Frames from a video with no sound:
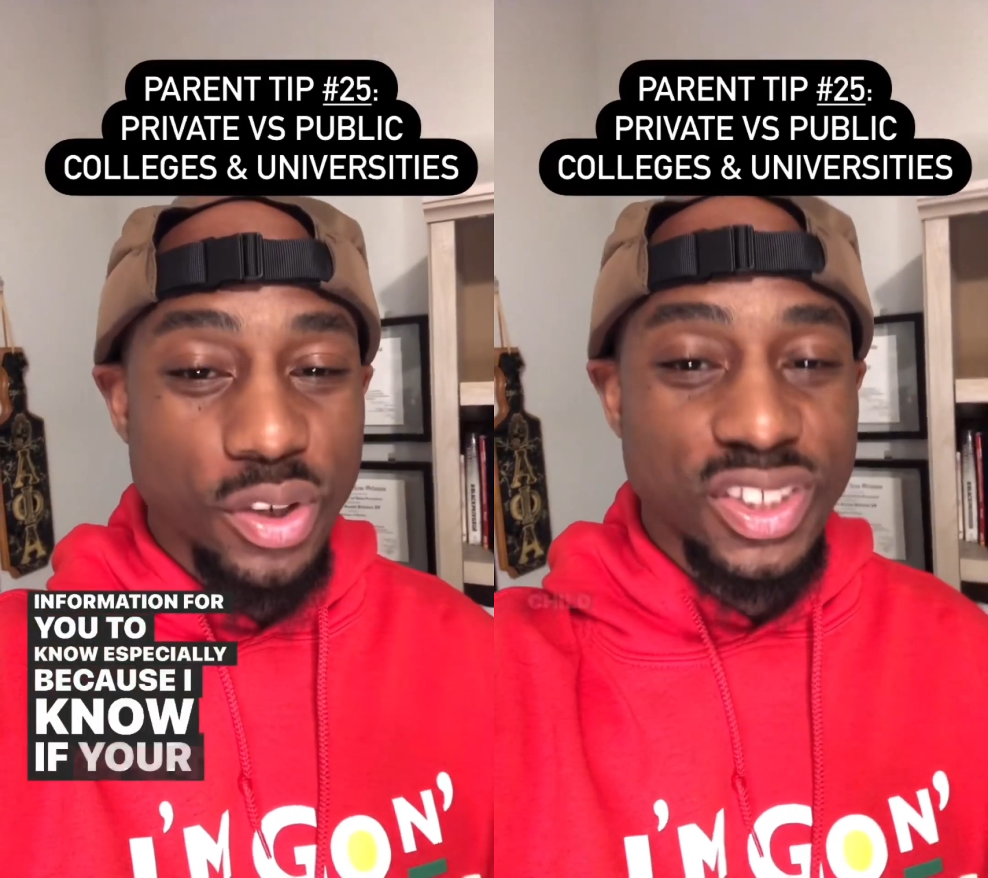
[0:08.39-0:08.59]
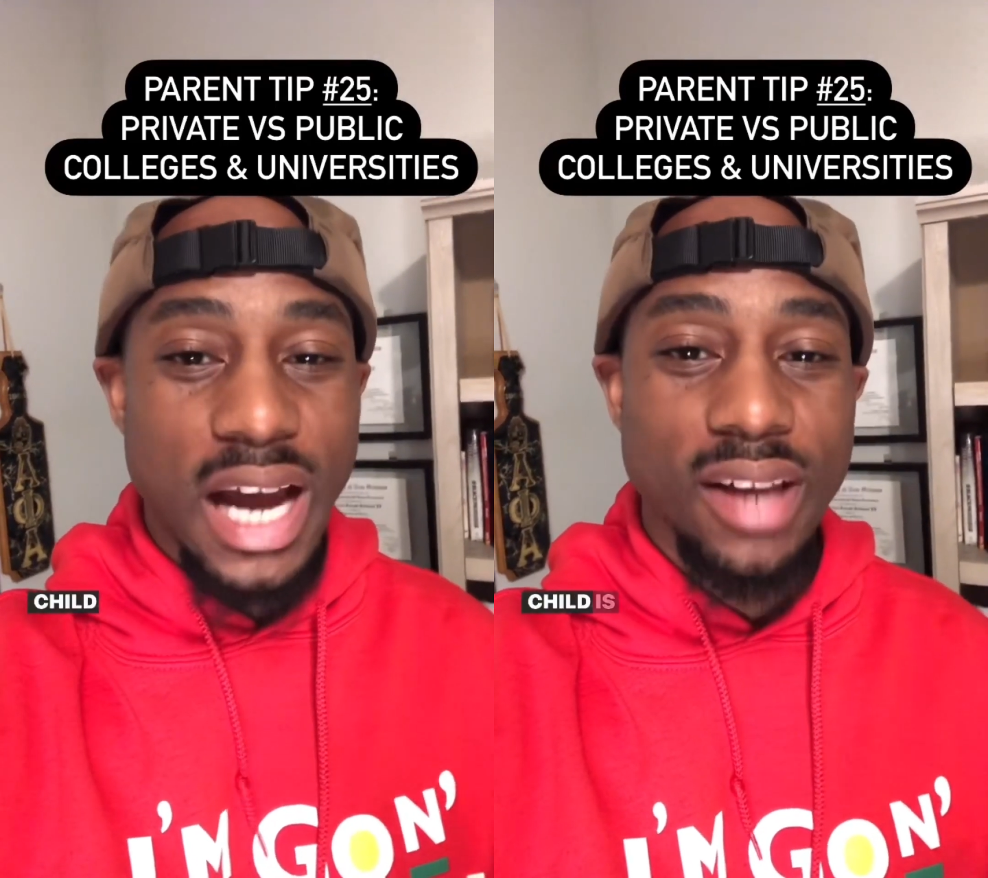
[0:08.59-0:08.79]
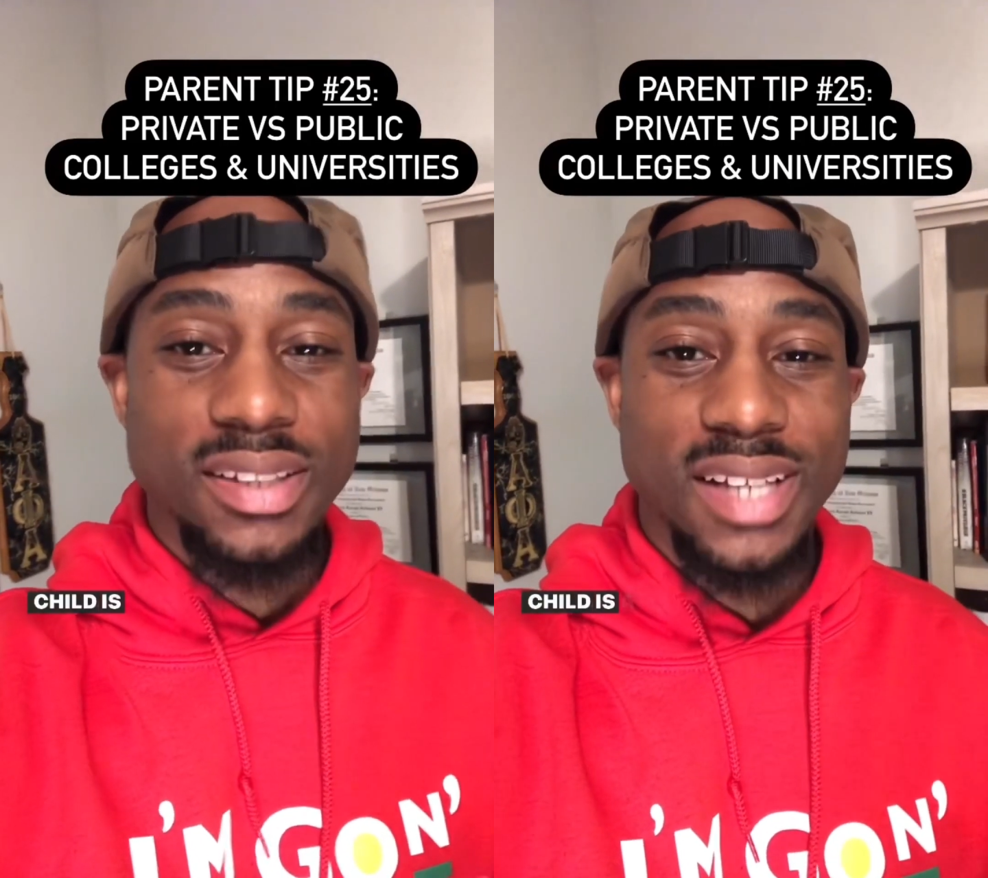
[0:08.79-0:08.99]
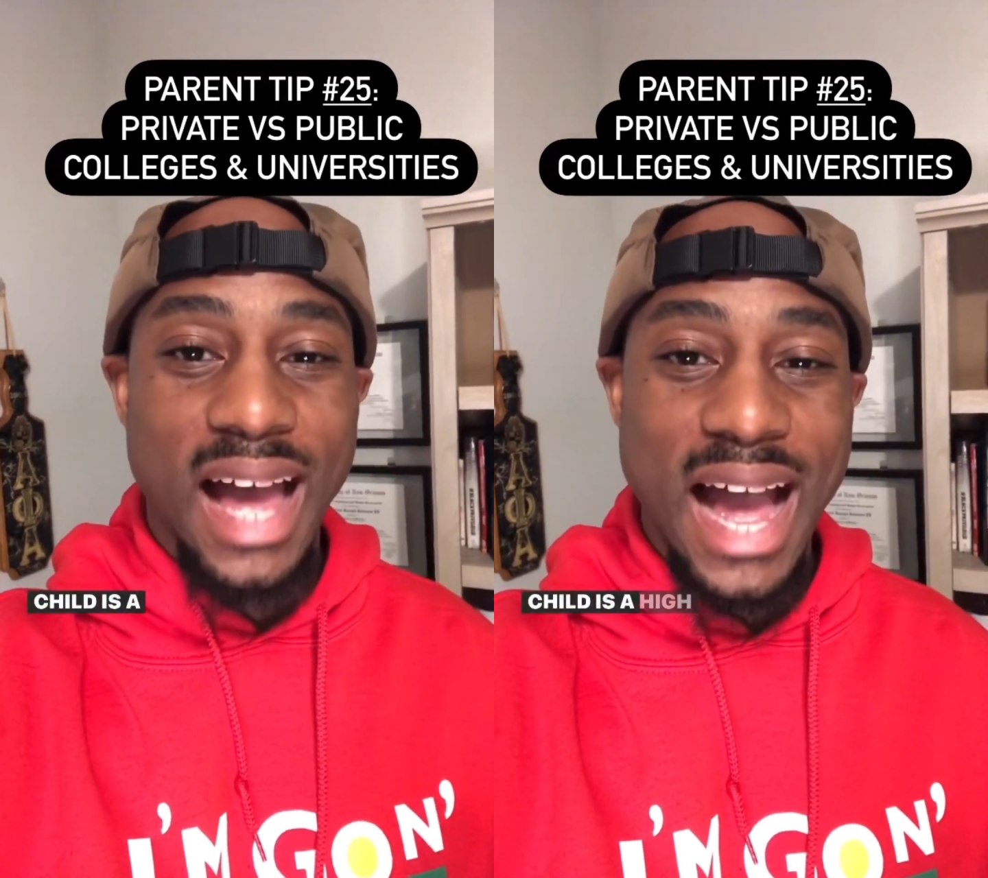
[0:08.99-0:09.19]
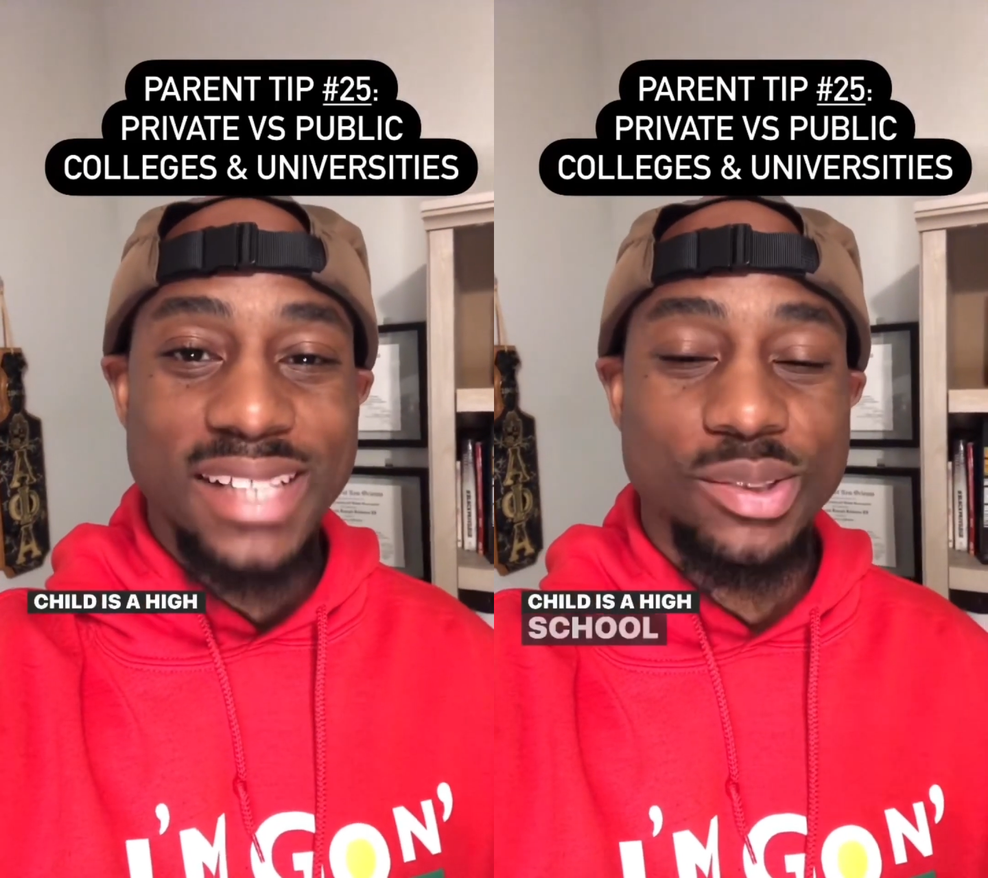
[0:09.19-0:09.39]
child is a
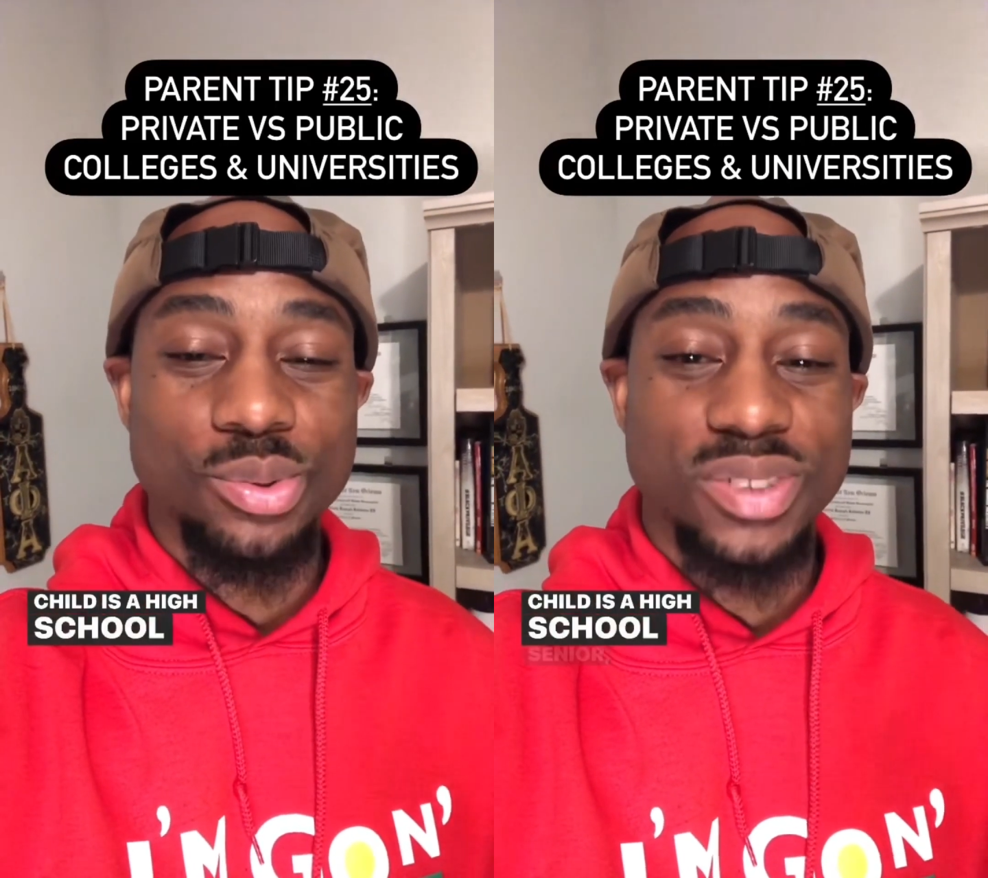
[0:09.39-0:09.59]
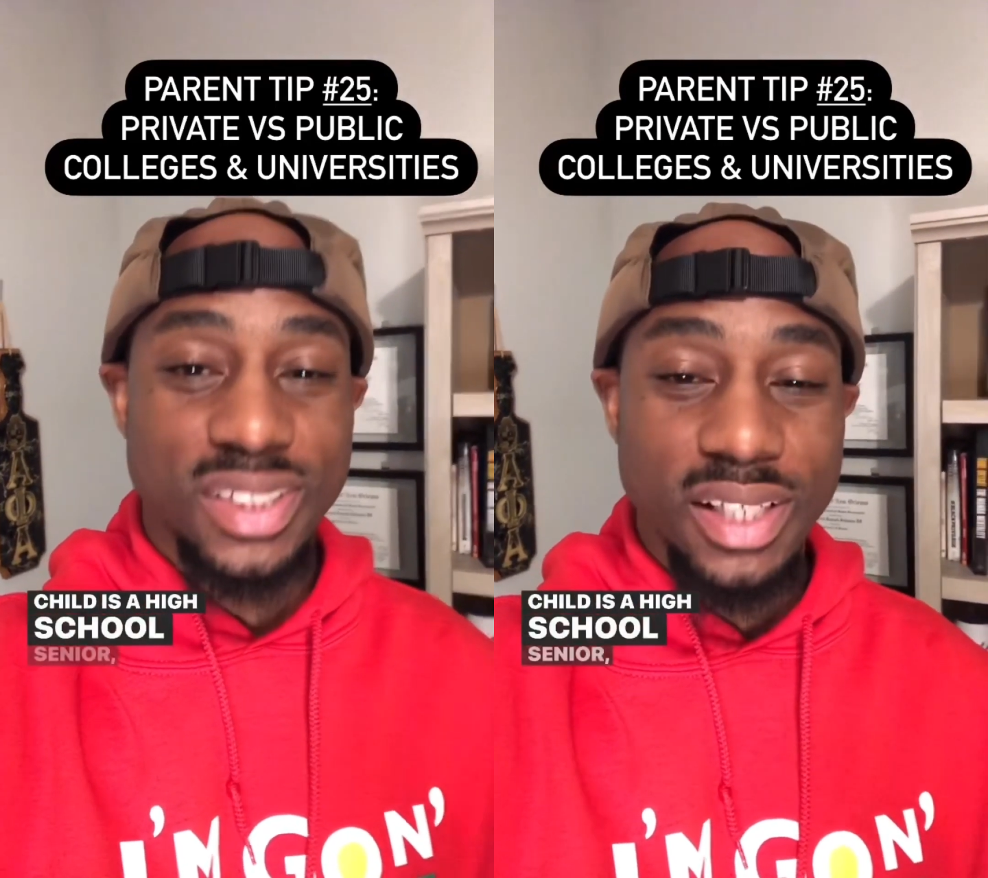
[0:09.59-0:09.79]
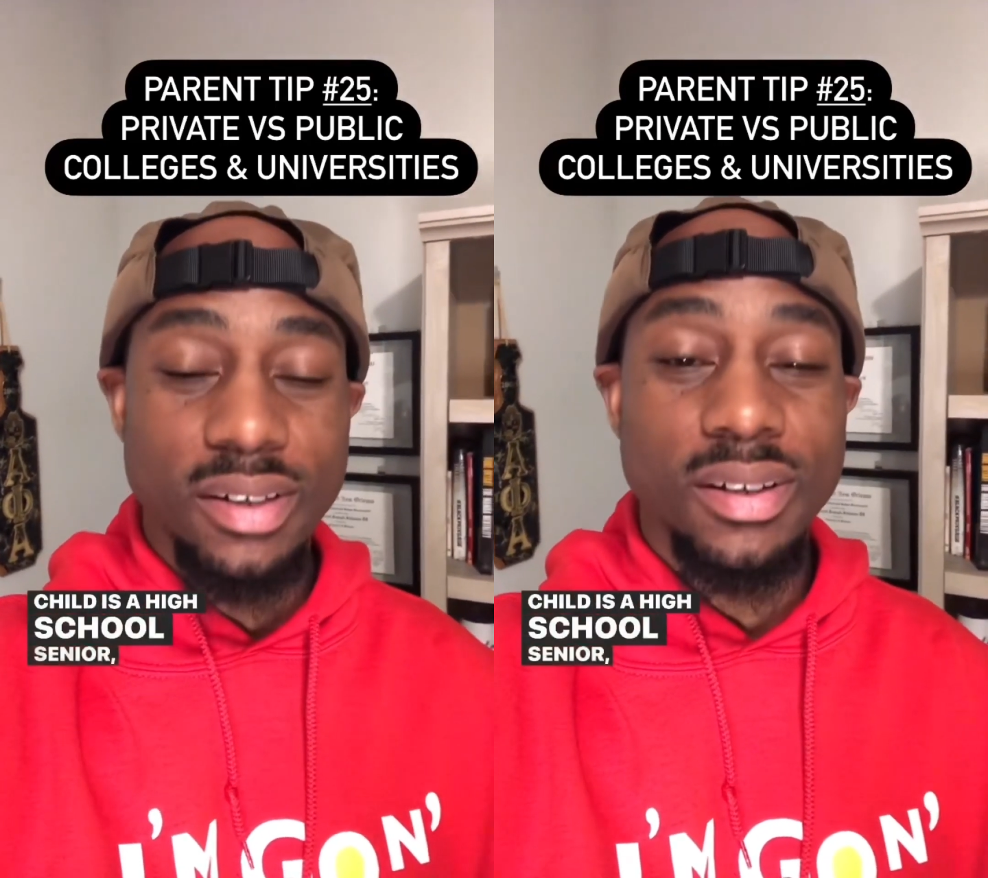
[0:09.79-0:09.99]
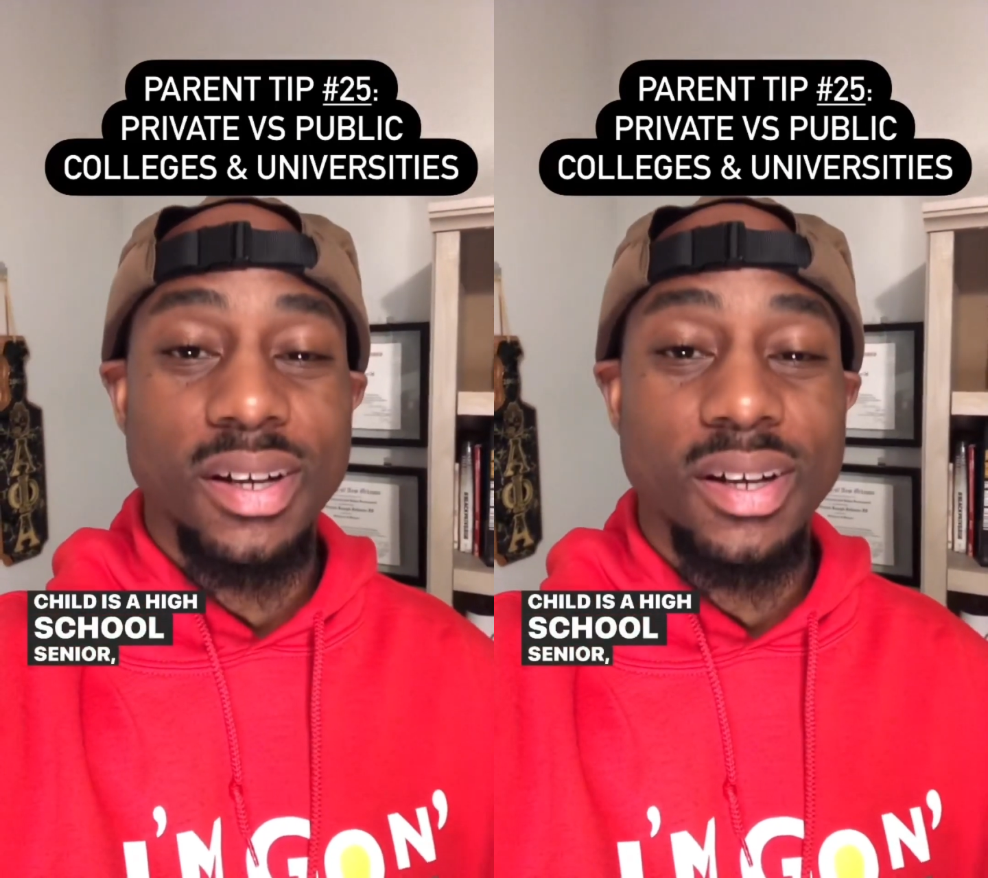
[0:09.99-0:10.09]
high school senior,